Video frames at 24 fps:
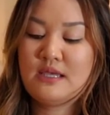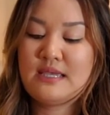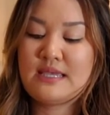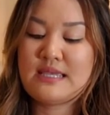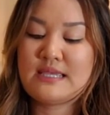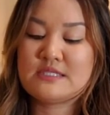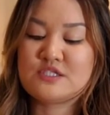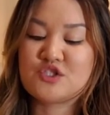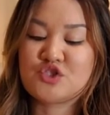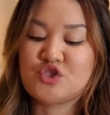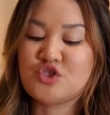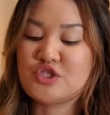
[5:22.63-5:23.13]

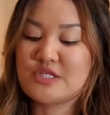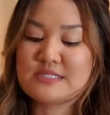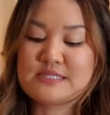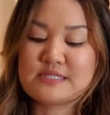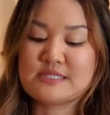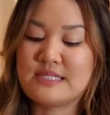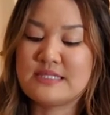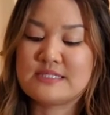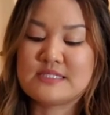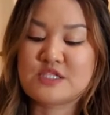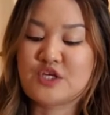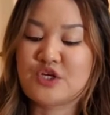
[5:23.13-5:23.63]
it's just
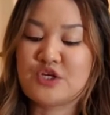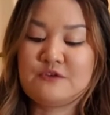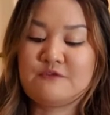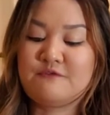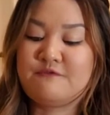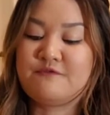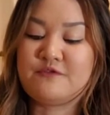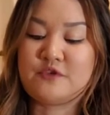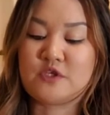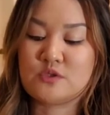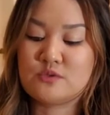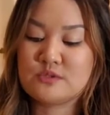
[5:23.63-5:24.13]
it's
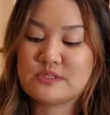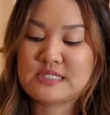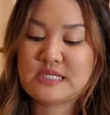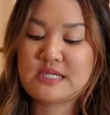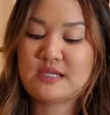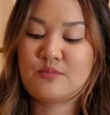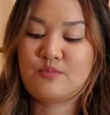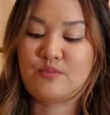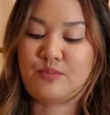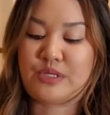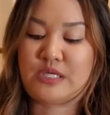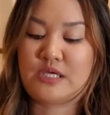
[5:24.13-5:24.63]

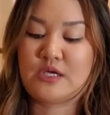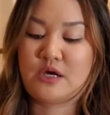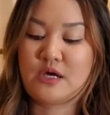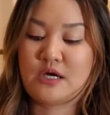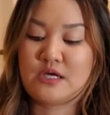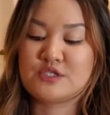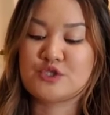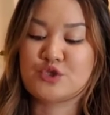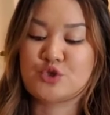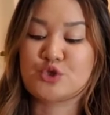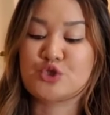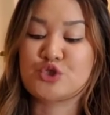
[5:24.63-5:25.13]
confusing
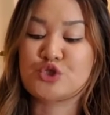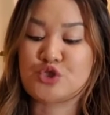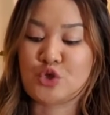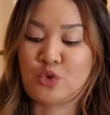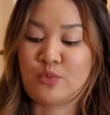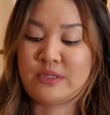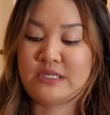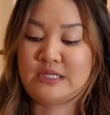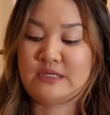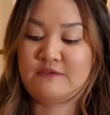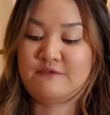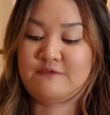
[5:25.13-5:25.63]
because there's so
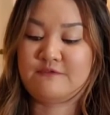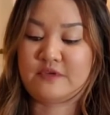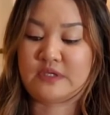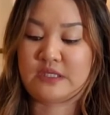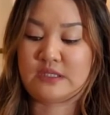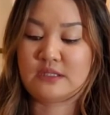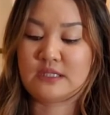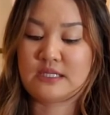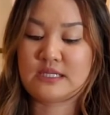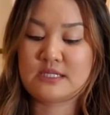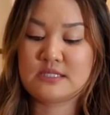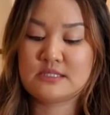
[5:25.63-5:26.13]
many
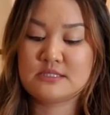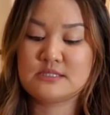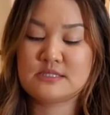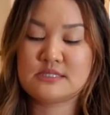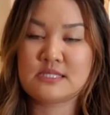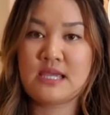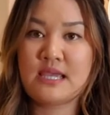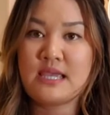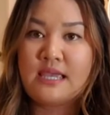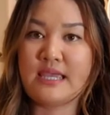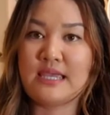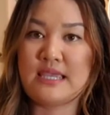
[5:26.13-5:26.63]
feelings
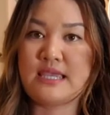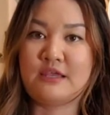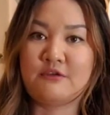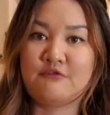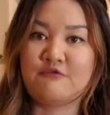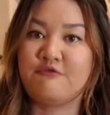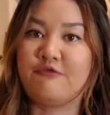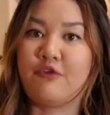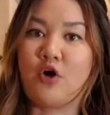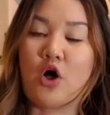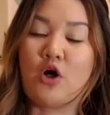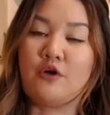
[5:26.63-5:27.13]

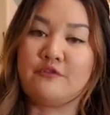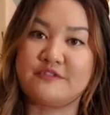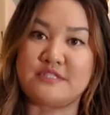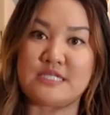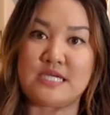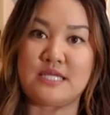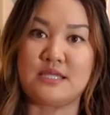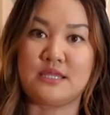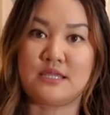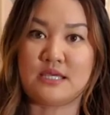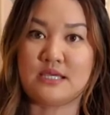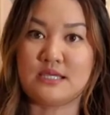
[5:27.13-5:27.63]
involved
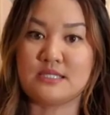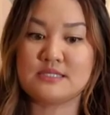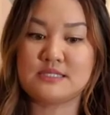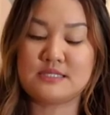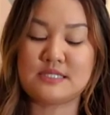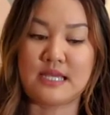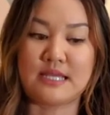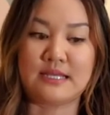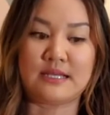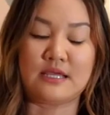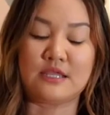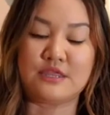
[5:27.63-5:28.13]
in this.
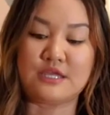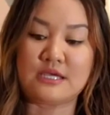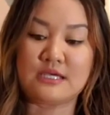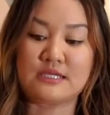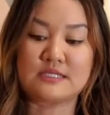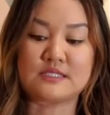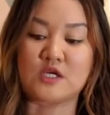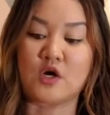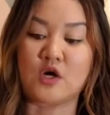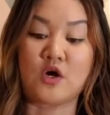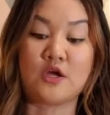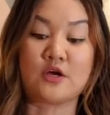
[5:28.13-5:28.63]
And I think
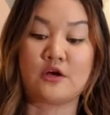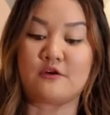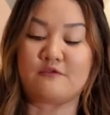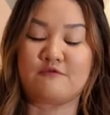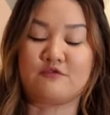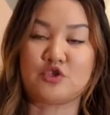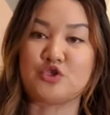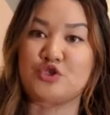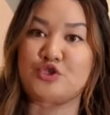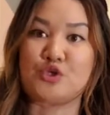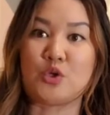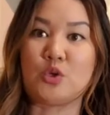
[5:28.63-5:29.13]
it's gone on
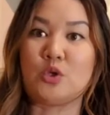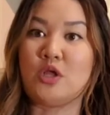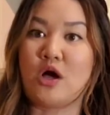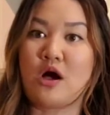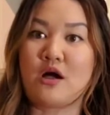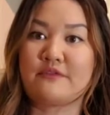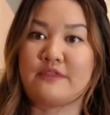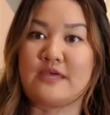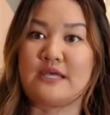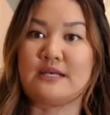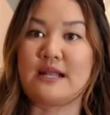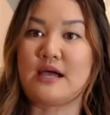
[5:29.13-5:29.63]
for so
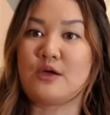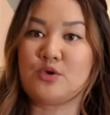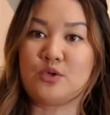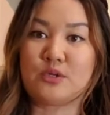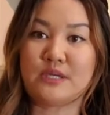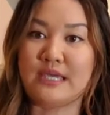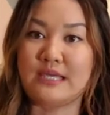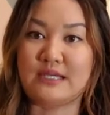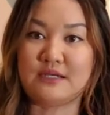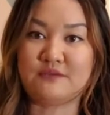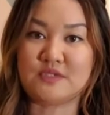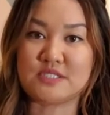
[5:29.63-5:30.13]
long that now you
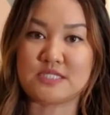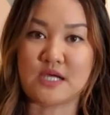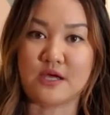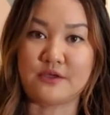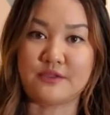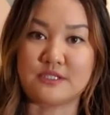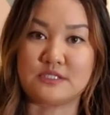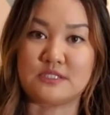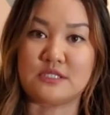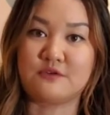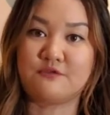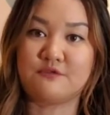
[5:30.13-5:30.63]
can't even tell
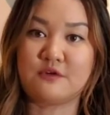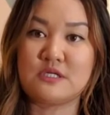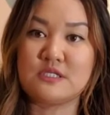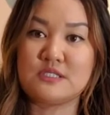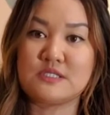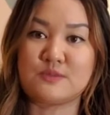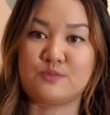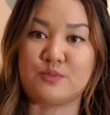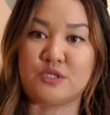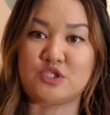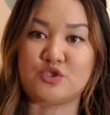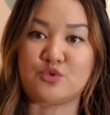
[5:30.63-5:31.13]
the
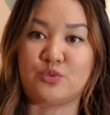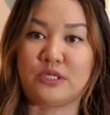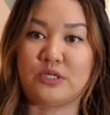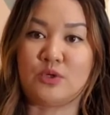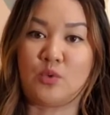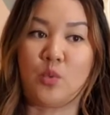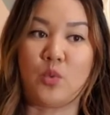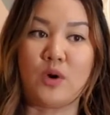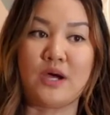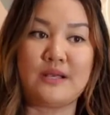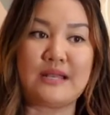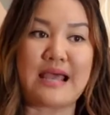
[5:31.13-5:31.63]
difference
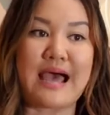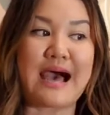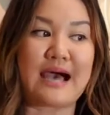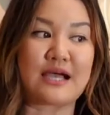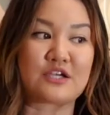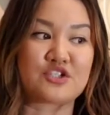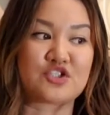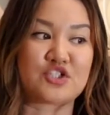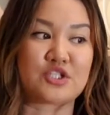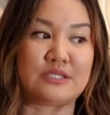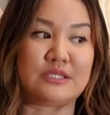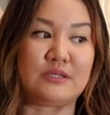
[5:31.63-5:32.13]
between what
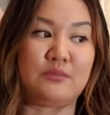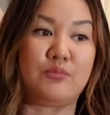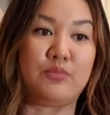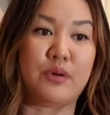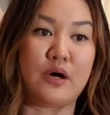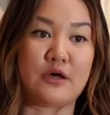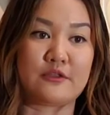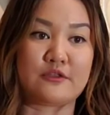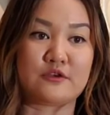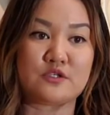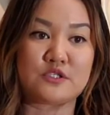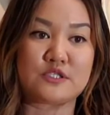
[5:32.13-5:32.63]
actually
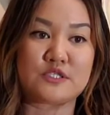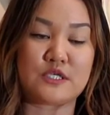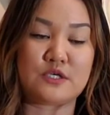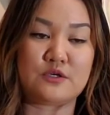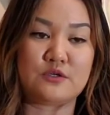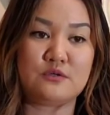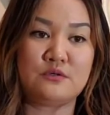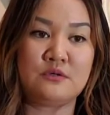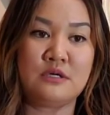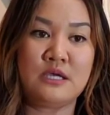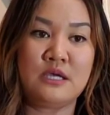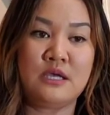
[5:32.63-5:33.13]
bothers
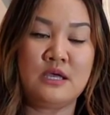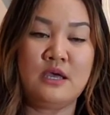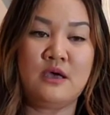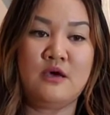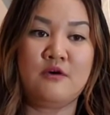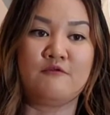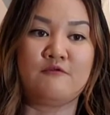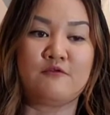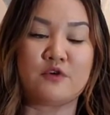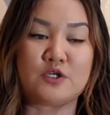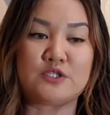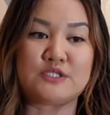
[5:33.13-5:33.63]
you
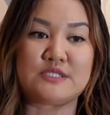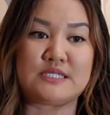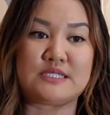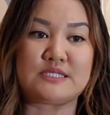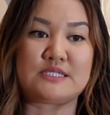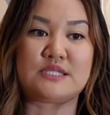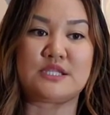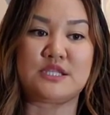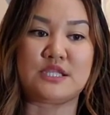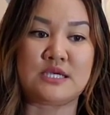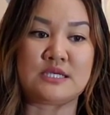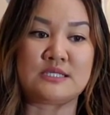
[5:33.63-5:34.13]
versus
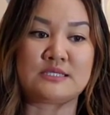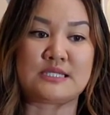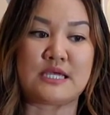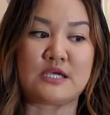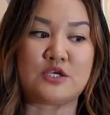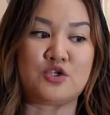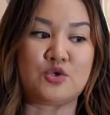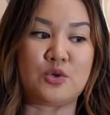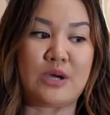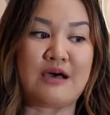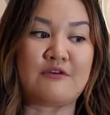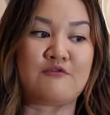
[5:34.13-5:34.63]
things that
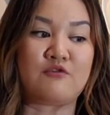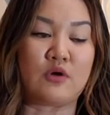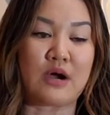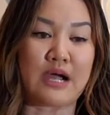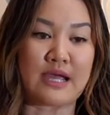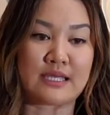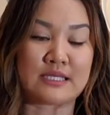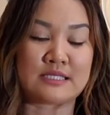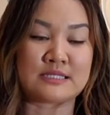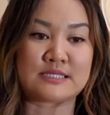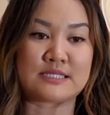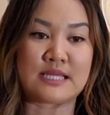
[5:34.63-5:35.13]
you have
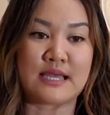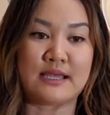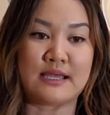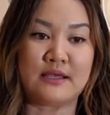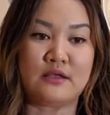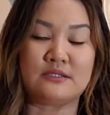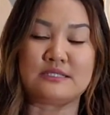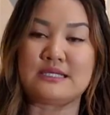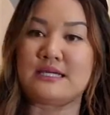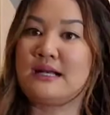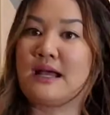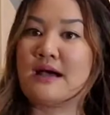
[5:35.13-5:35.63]

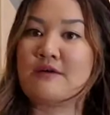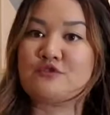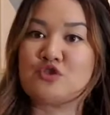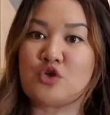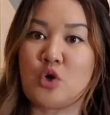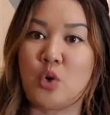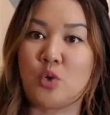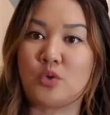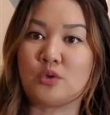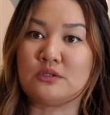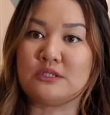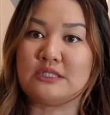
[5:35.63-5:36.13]
reconciled and have
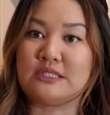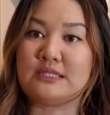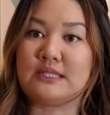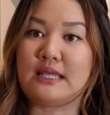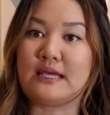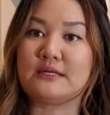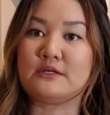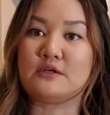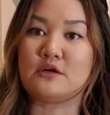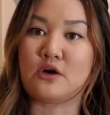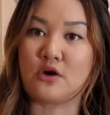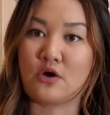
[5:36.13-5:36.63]
totally
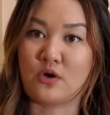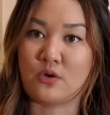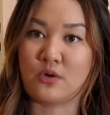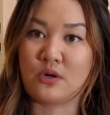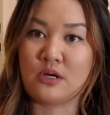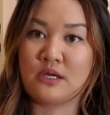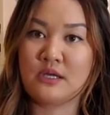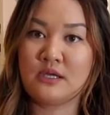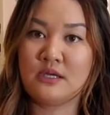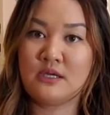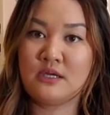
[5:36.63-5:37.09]
let go.